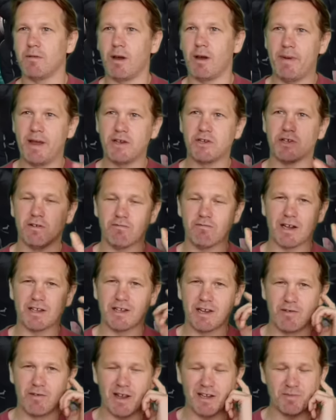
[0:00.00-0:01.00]
mentioned
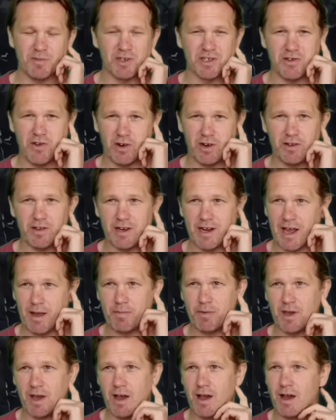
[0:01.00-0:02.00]
Razzie Erasmus not looking
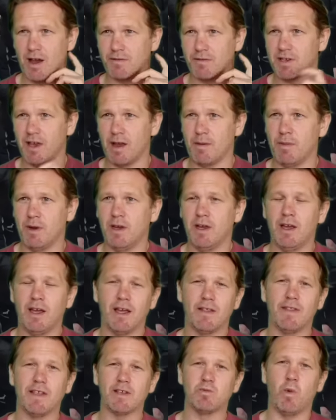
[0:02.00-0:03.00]
happy at halftime.
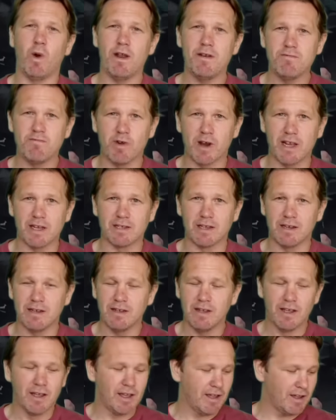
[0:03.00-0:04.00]
There's one reason
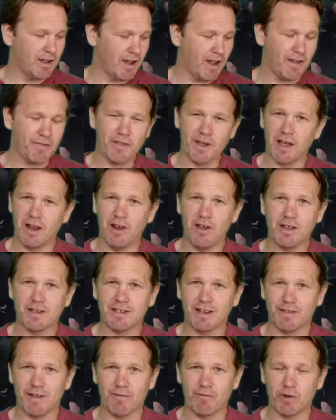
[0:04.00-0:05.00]
I think a lot of
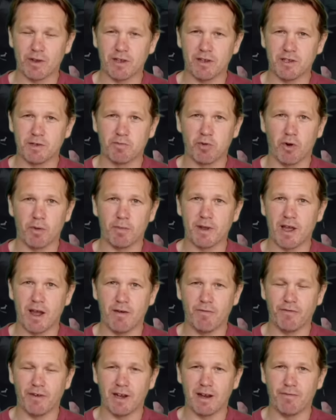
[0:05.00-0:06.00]
South Africans probably aren't
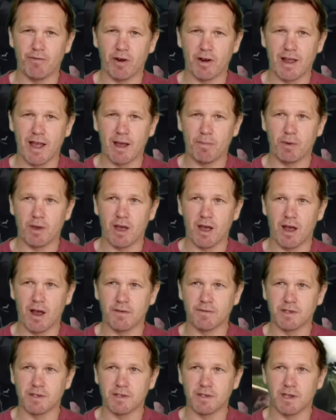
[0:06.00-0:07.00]
feeling very happy at
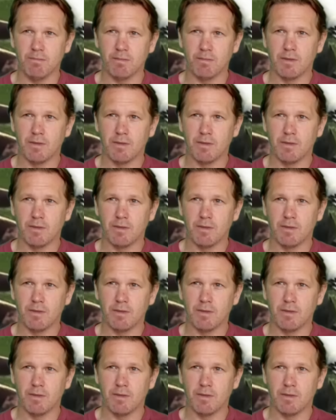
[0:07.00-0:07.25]
halftime.